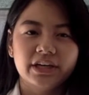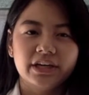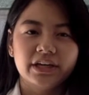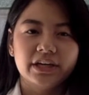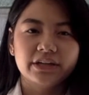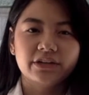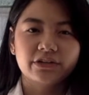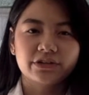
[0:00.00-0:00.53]

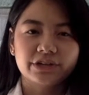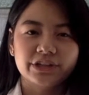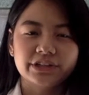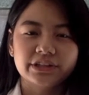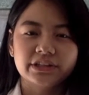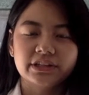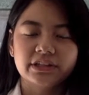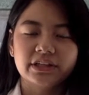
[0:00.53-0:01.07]
It occurs
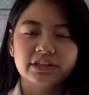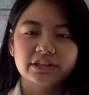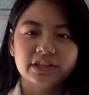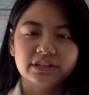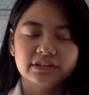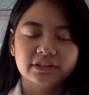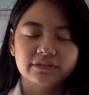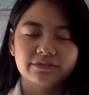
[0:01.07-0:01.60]
in the
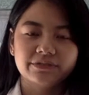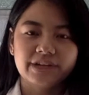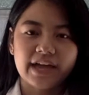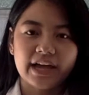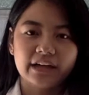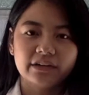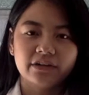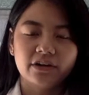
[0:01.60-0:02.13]
digestive
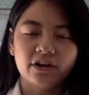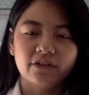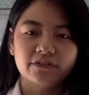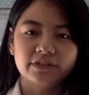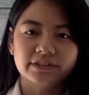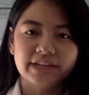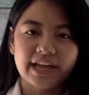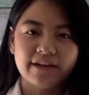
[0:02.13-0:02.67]
tract of
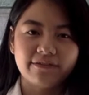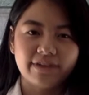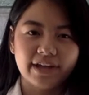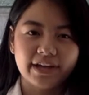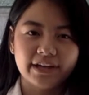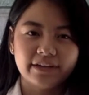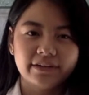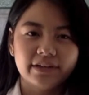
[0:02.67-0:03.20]
the
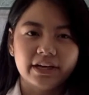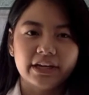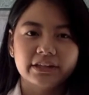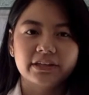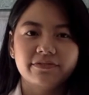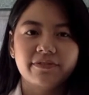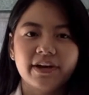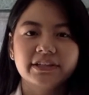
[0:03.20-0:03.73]
sandfly. It
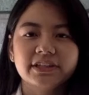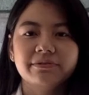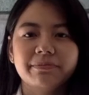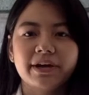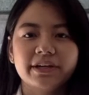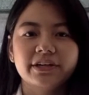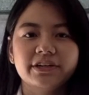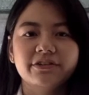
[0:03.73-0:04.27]
divides in
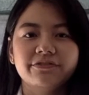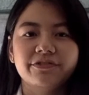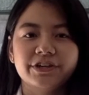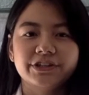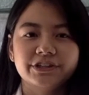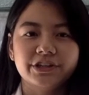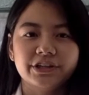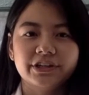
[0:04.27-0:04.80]
binary
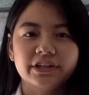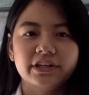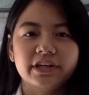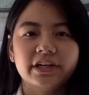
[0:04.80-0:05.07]
fission.